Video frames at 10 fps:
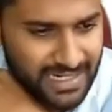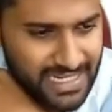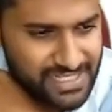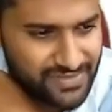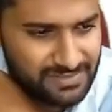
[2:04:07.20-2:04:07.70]

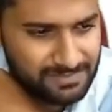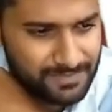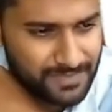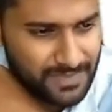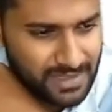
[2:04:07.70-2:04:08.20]
Next one.
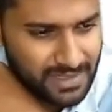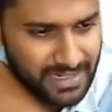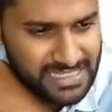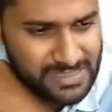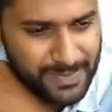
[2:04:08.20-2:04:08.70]

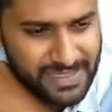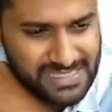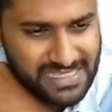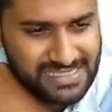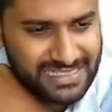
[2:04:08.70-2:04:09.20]
Next B
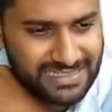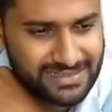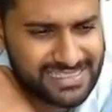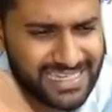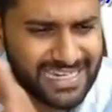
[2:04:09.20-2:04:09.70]
says that
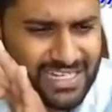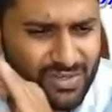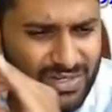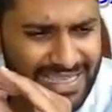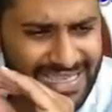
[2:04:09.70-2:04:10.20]
check it
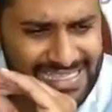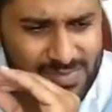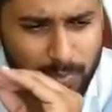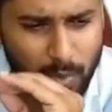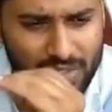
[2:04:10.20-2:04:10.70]
out, is
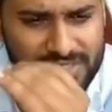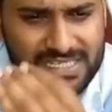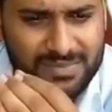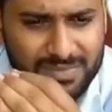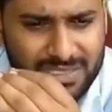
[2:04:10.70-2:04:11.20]
box
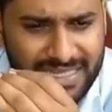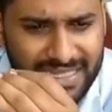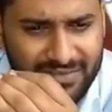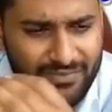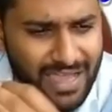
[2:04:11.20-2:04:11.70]
number
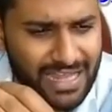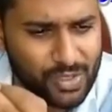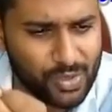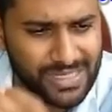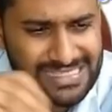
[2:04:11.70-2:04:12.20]
10
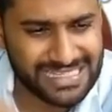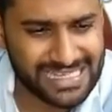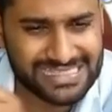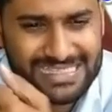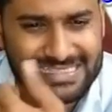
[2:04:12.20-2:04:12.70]
value is
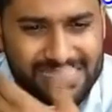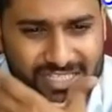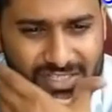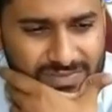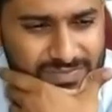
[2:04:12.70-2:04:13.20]
less than
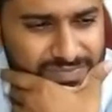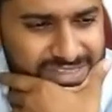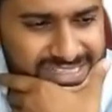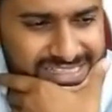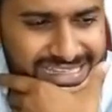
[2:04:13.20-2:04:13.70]
0?
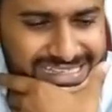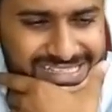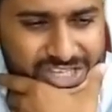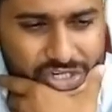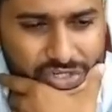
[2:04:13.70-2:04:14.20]
Is it
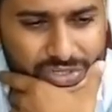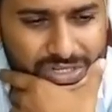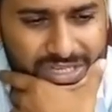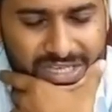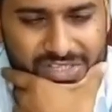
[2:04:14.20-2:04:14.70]
yes or no?
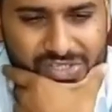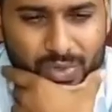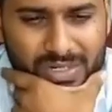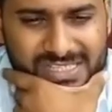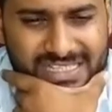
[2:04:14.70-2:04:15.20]
So
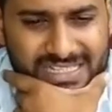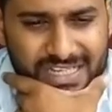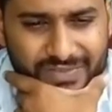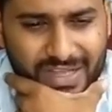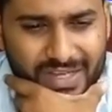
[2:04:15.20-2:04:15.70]
what is the
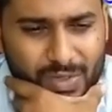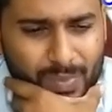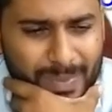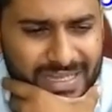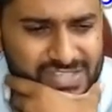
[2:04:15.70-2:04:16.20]
10 value?
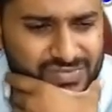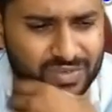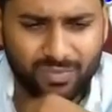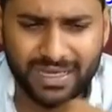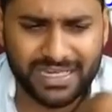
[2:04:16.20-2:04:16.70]
Minus
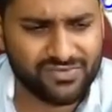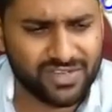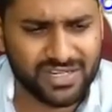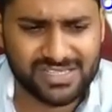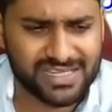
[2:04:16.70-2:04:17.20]
1. Minus
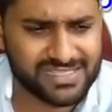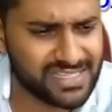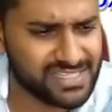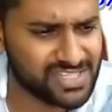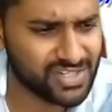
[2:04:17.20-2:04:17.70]
1 is less
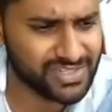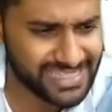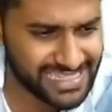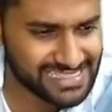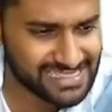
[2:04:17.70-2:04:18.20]
than 0.
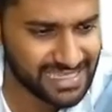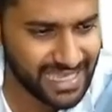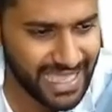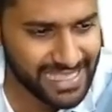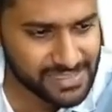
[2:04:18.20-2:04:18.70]
Yes.
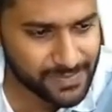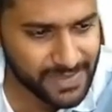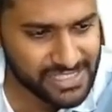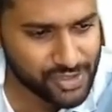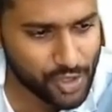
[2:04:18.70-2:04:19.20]
S
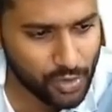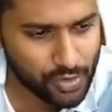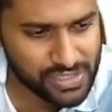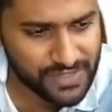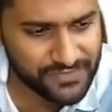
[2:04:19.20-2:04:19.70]
means you have
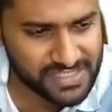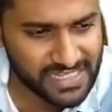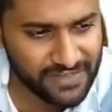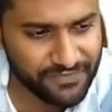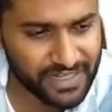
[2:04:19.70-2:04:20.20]
to shift
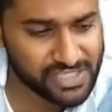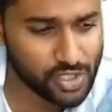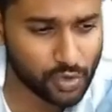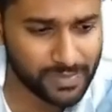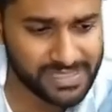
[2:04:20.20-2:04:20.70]
C. If it is a
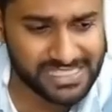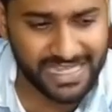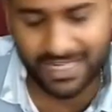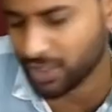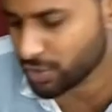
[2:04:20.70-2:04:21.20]
no means
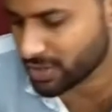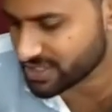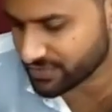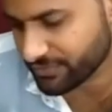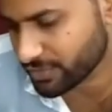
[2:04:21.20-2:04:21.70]
directly you can
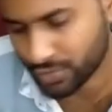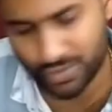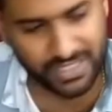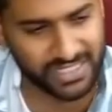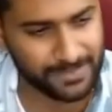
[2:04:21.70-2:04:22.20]
shift it to
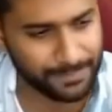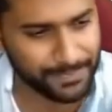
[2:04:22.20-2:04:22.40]
the D.